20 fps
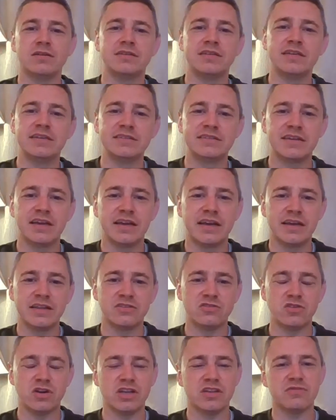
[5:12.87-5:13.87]
Things can
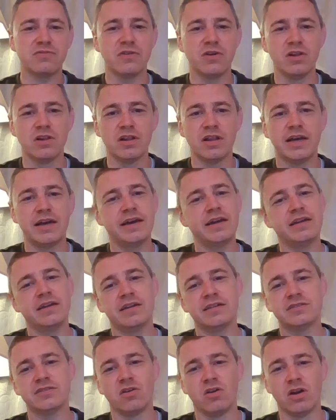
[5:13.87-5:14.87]
get stressful,
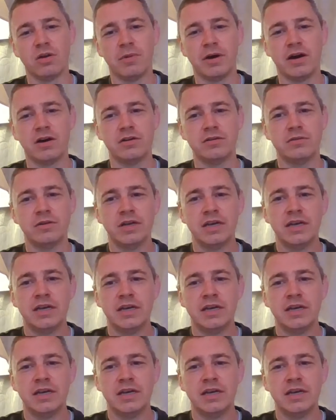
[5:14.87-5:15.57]
and it's all about